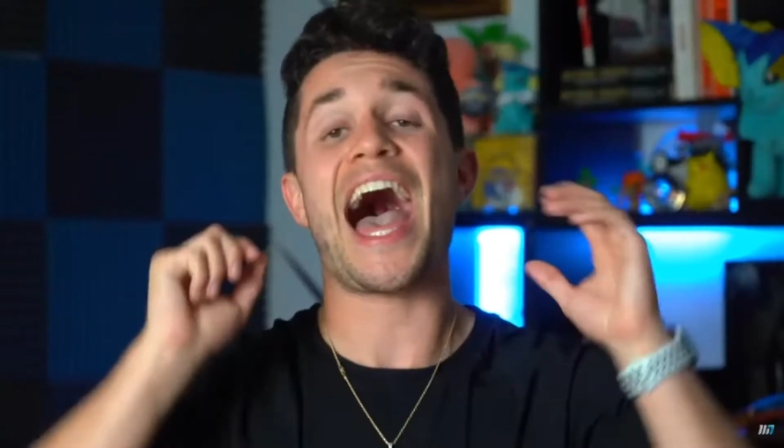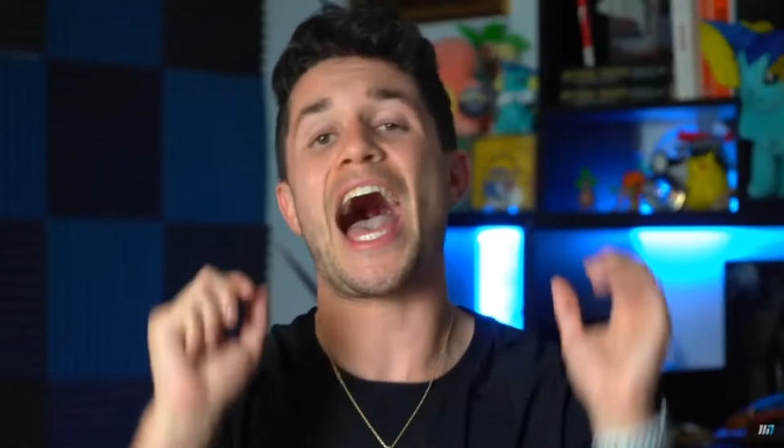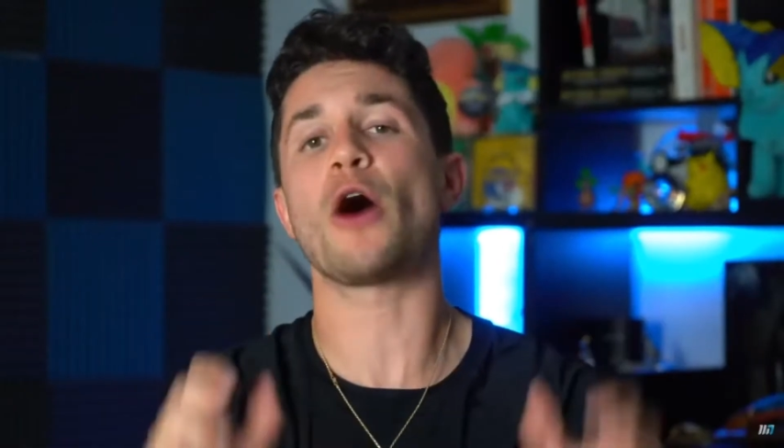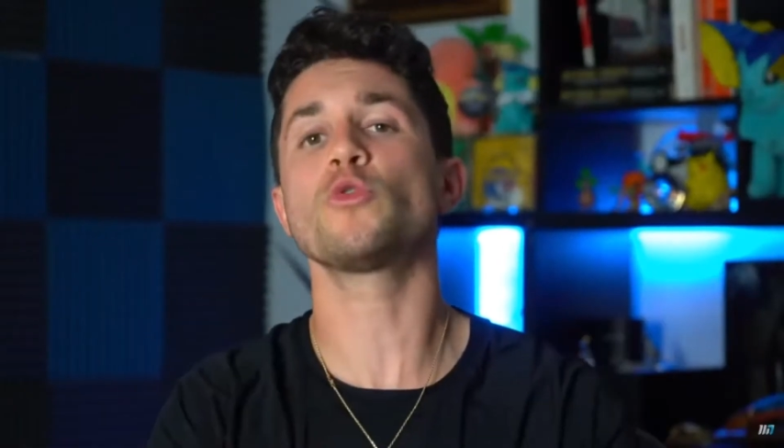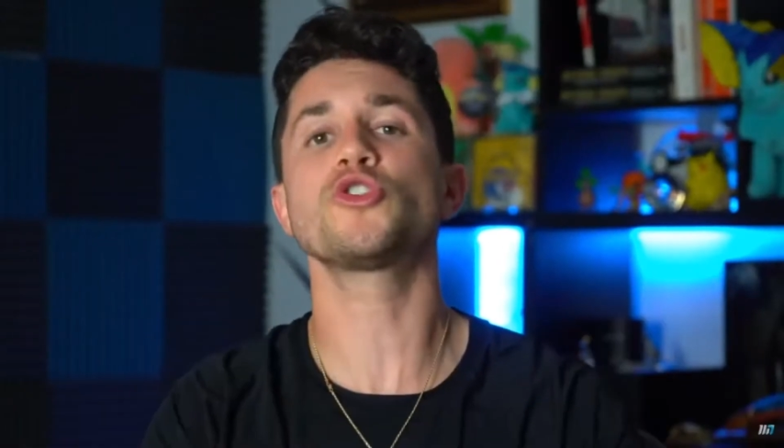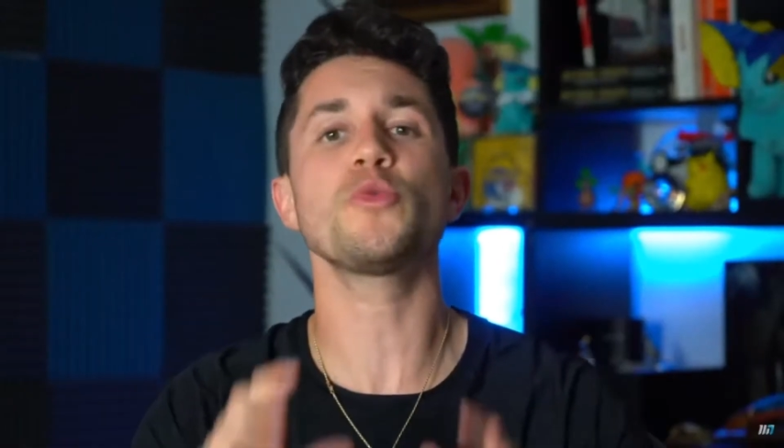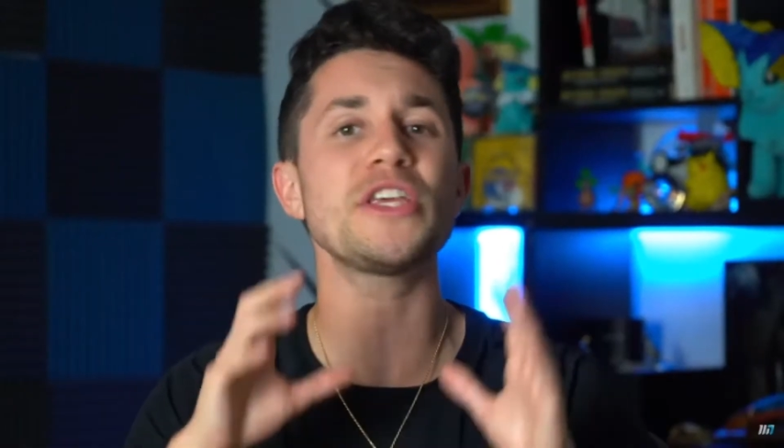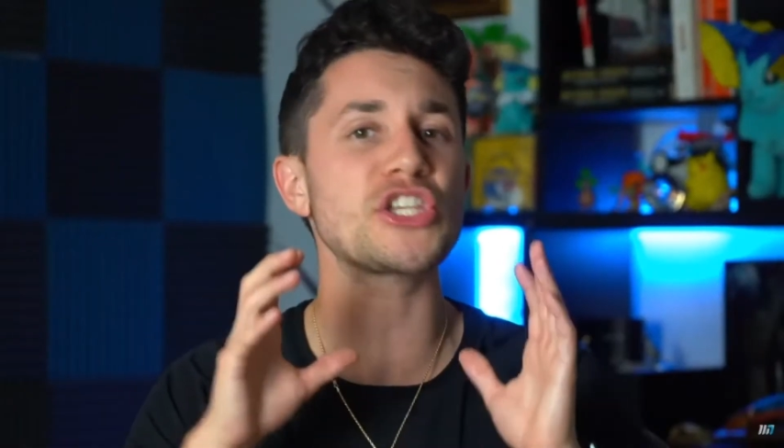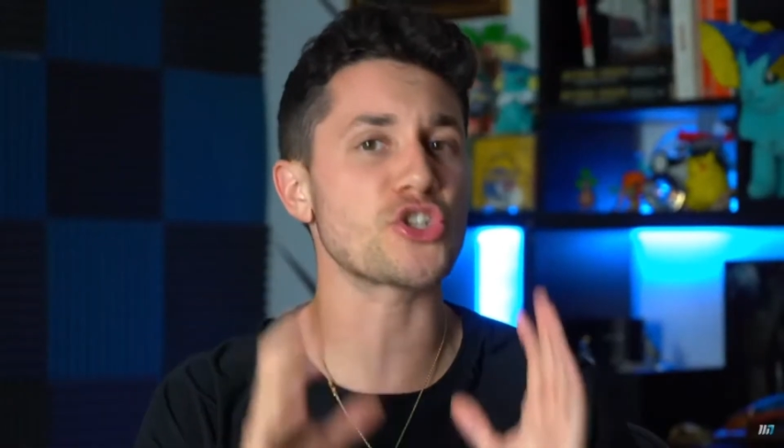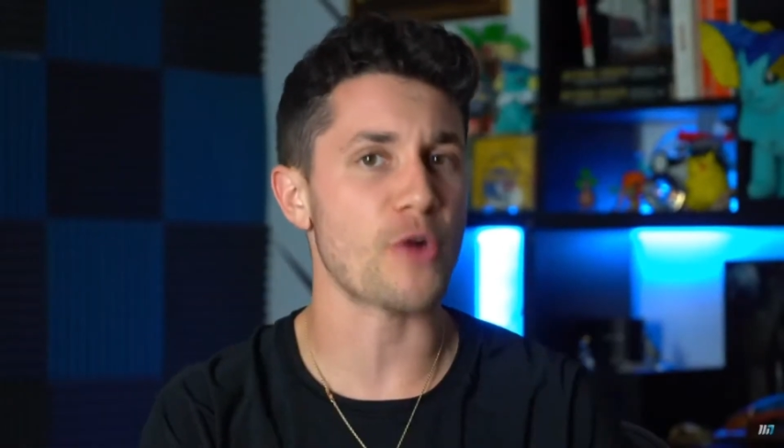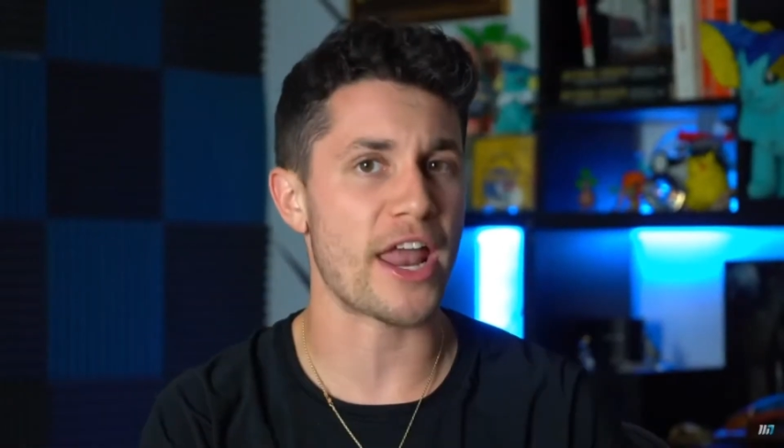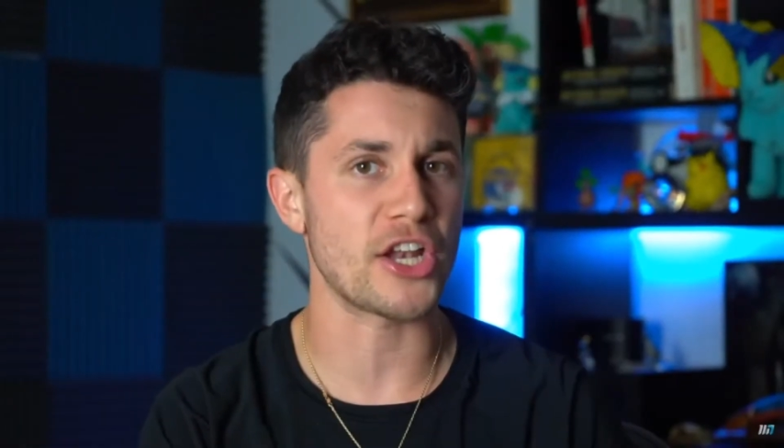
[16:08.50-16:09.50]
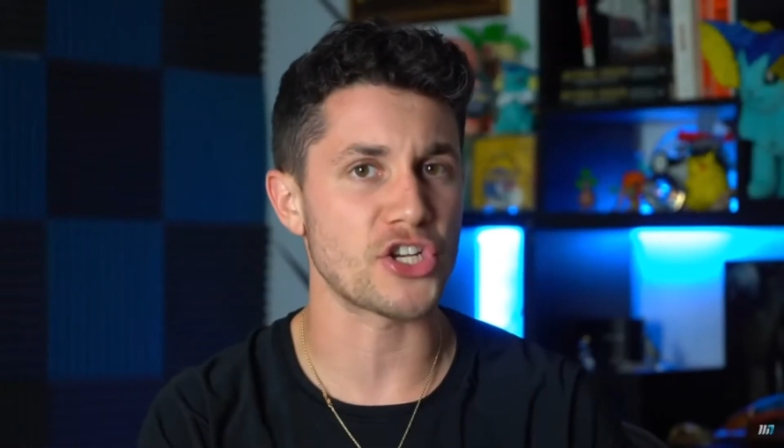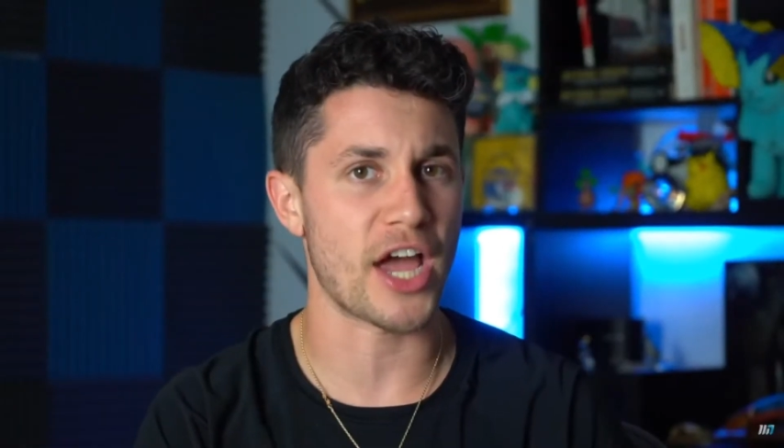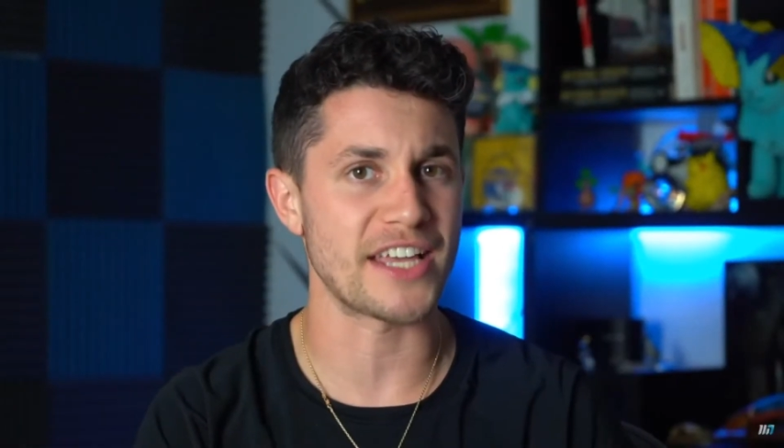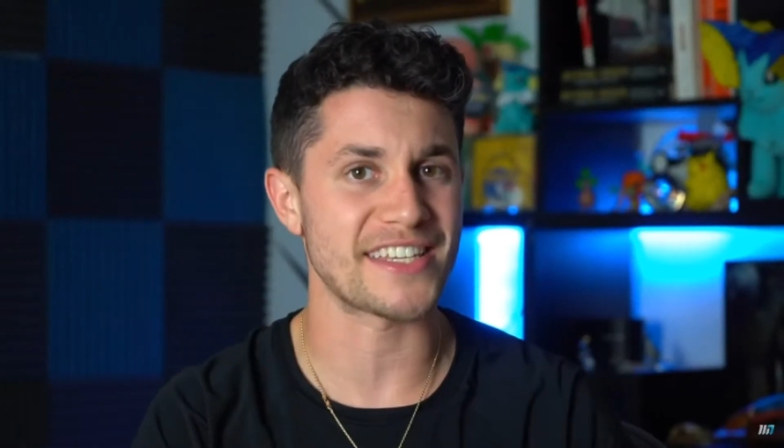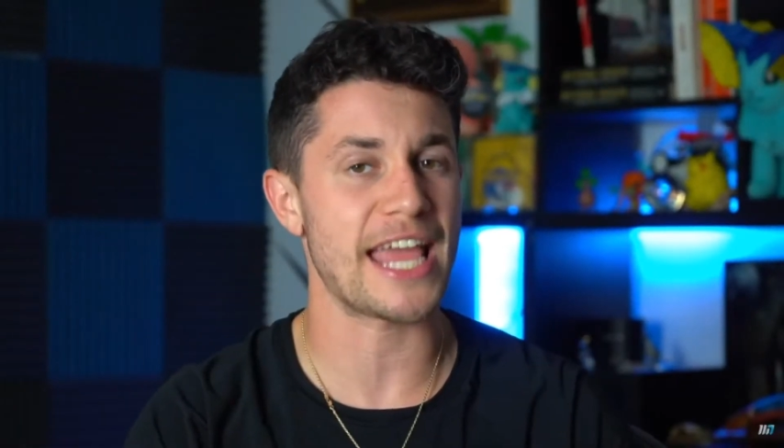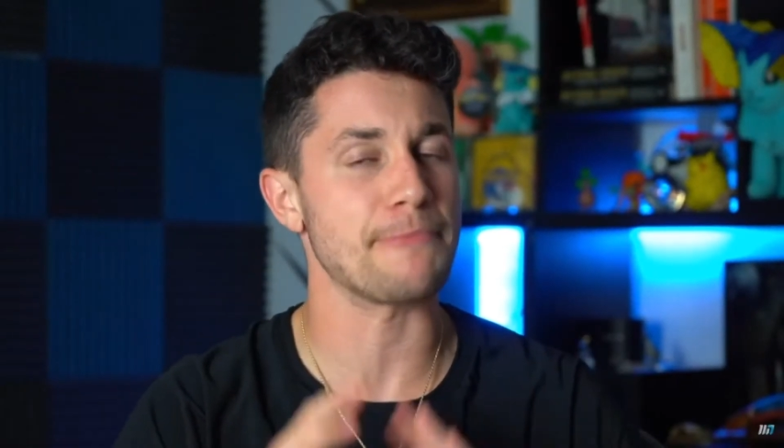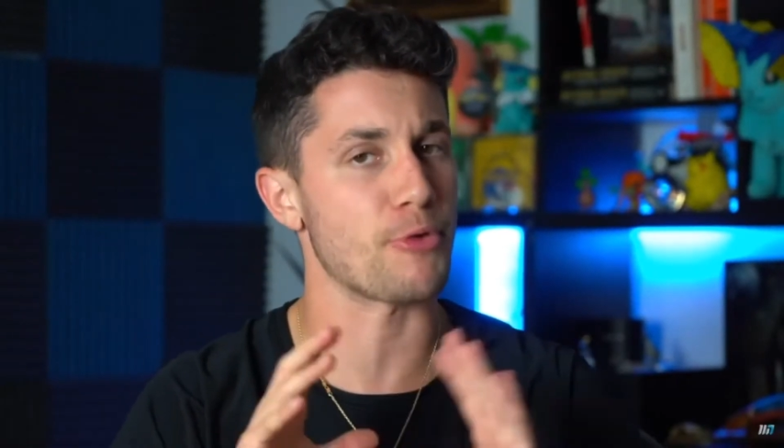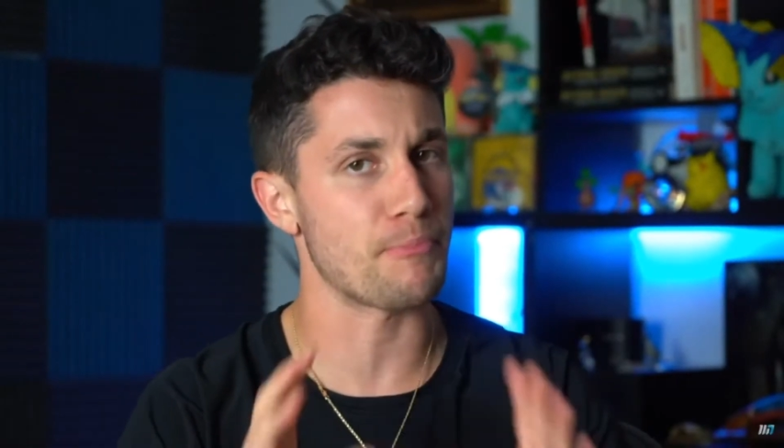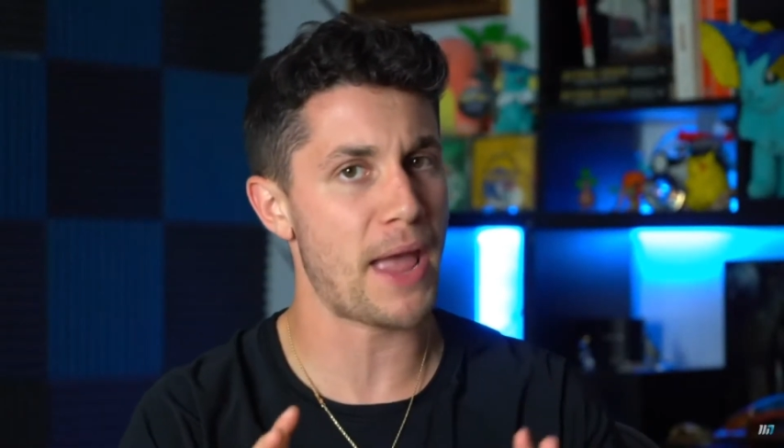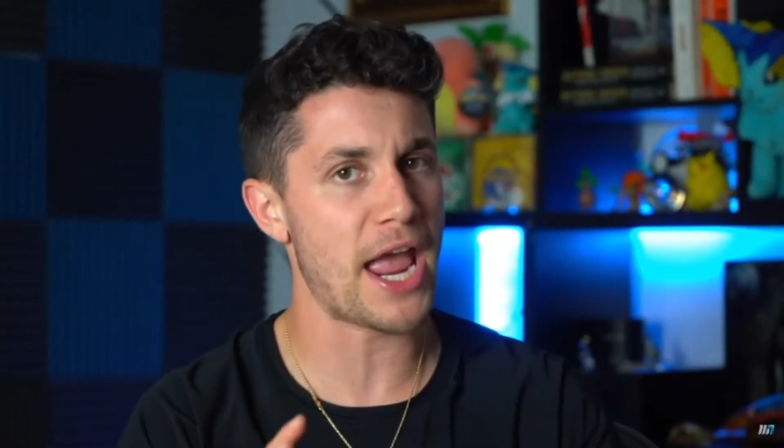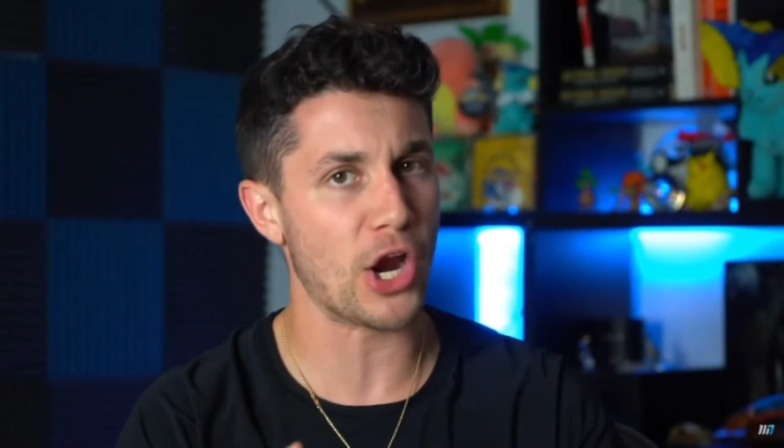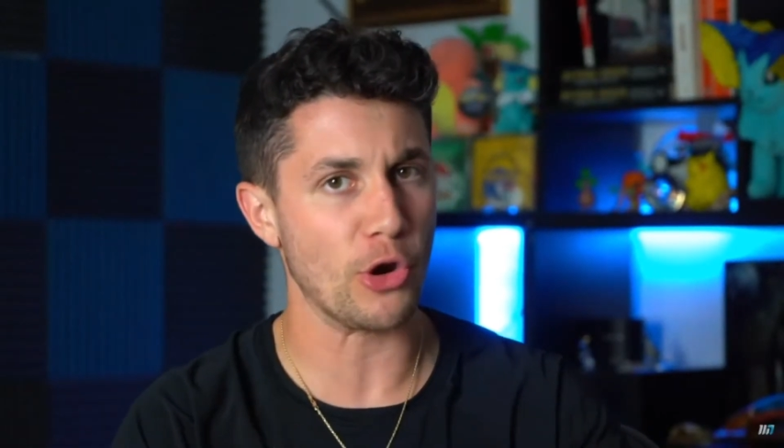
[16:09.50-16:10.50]
how do we strategize and
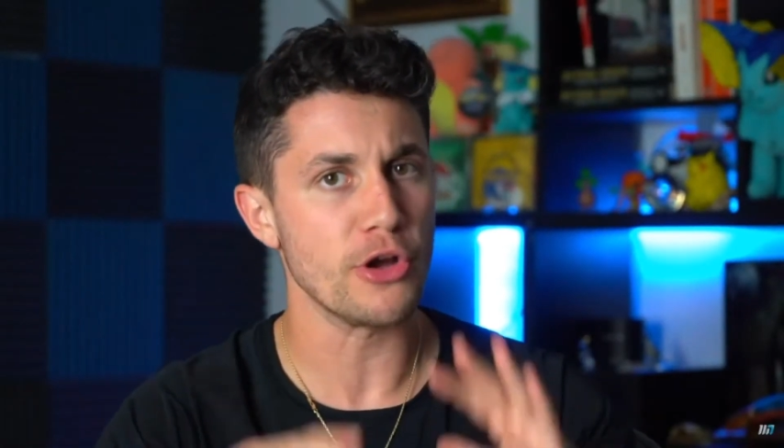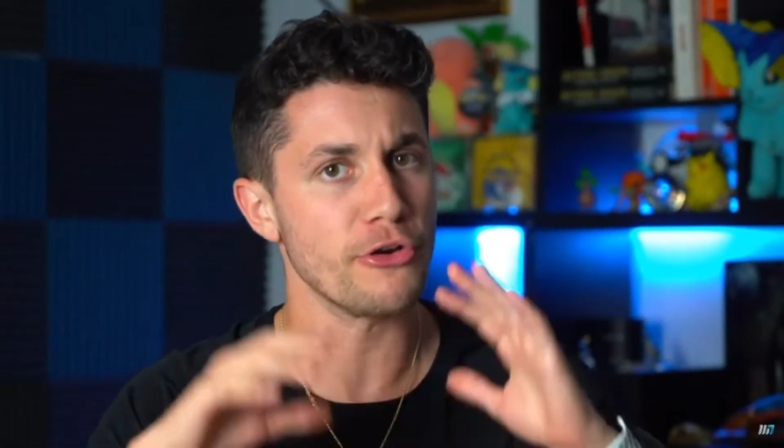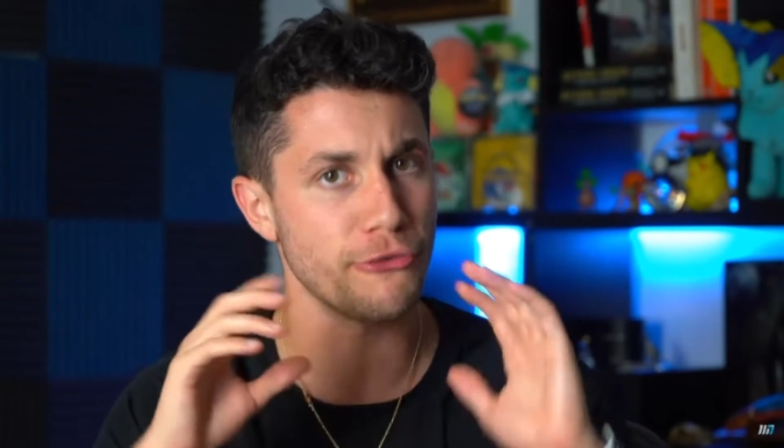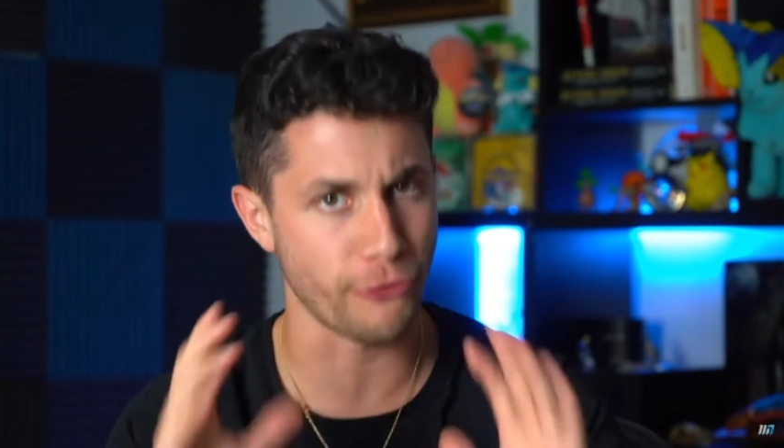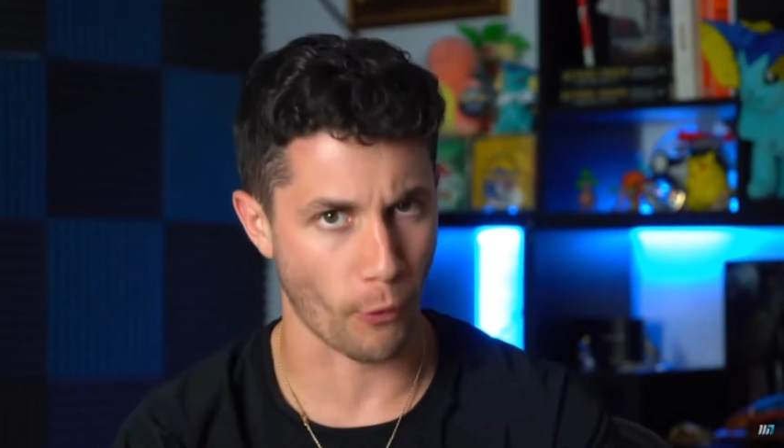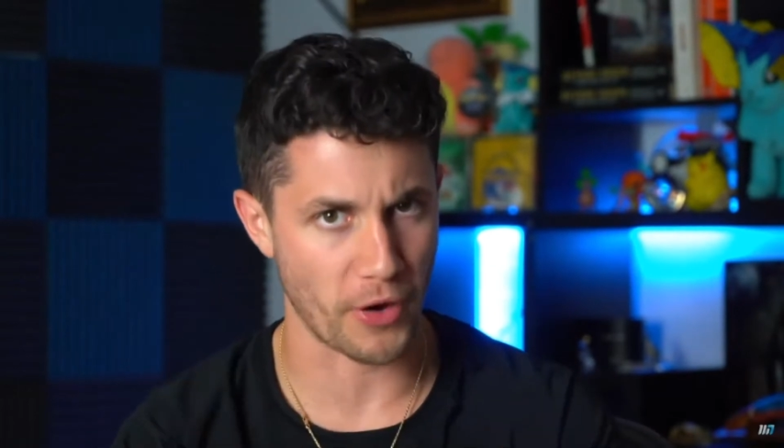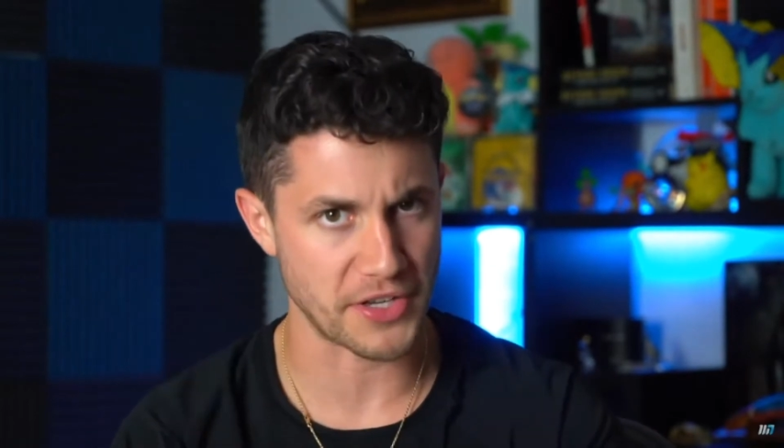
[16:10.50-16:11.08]
prepare for